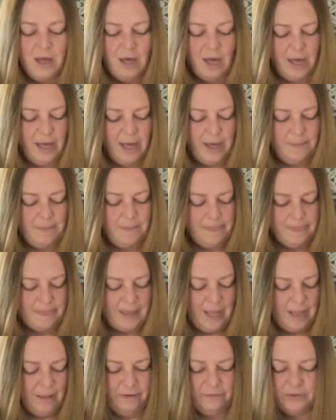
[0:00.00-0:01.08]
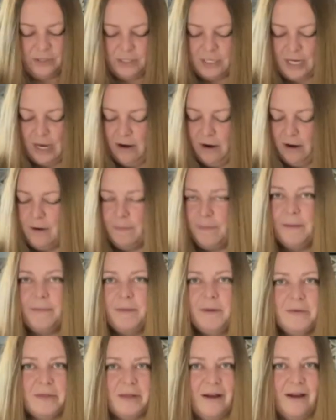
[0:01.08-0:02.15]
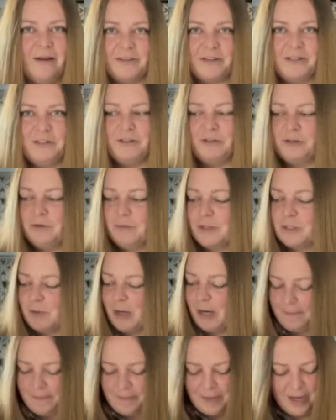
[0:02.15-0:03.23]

I love to tire out a puppy without having to do too much work.